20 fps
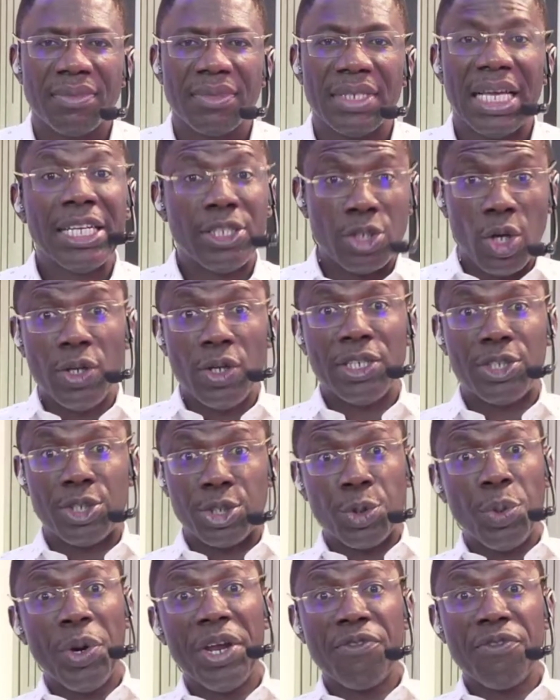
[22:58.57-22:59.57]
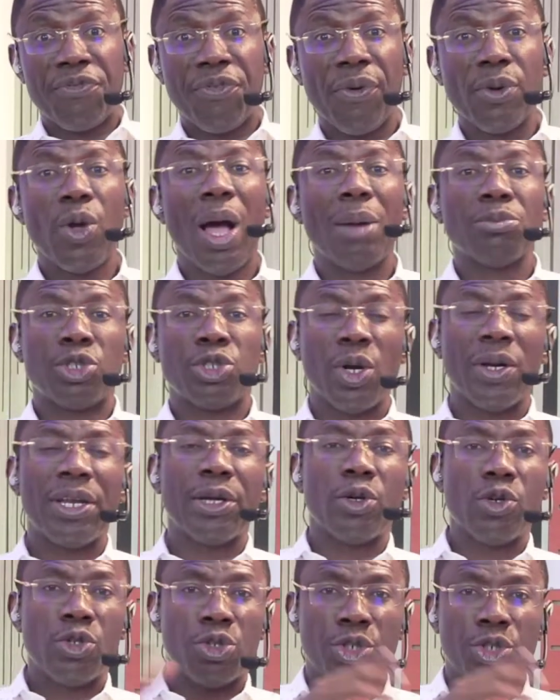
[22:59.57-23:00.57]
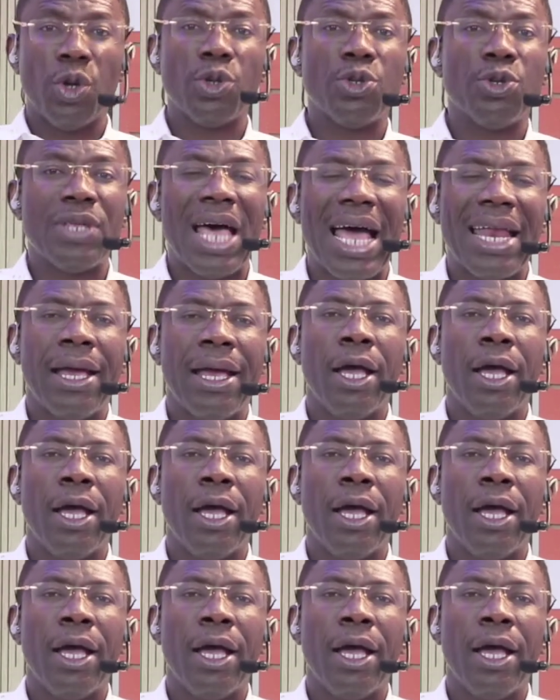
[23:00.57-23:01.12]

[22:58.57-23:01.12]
It's on the screen for you. I'm sure they're going to show you that